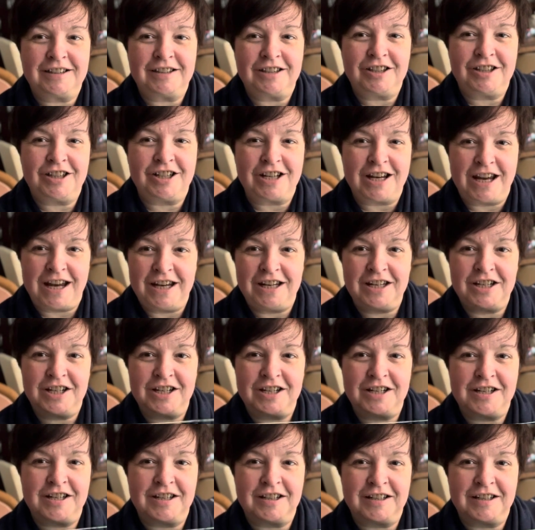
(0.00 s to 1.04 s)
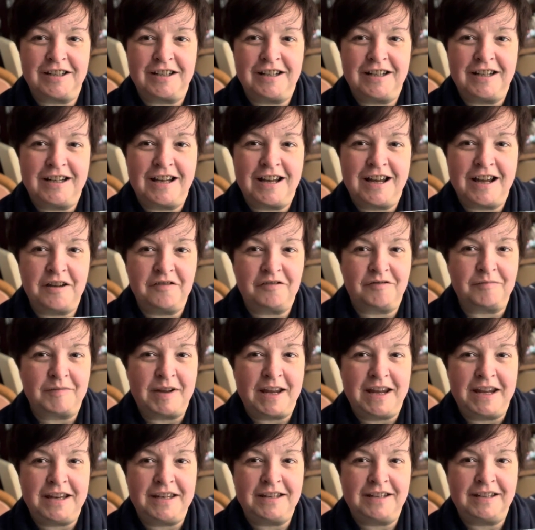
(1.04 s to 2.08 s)
change I've
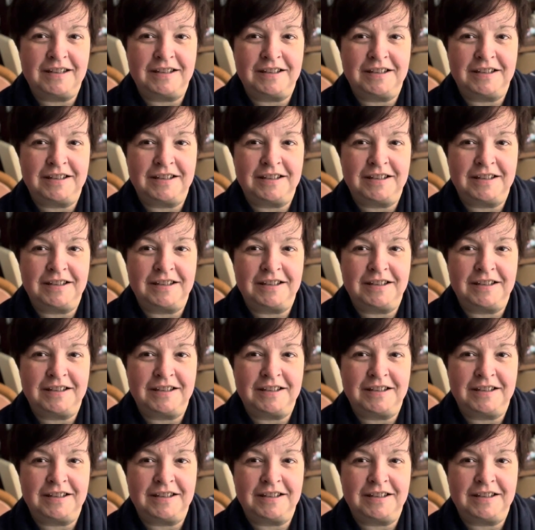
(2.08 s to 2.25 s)
made.